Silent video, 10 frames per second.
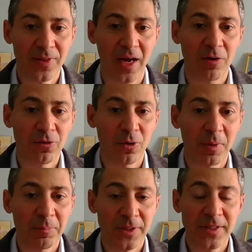that from
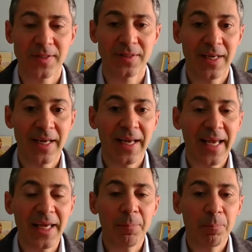a priest
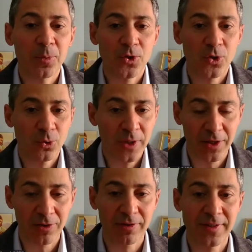in
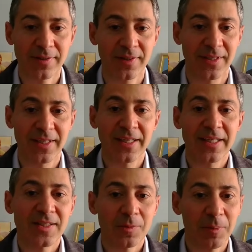persona Christi
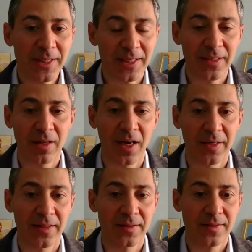speaking
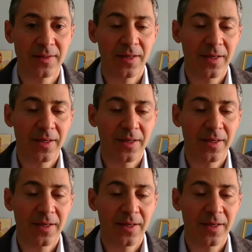like this,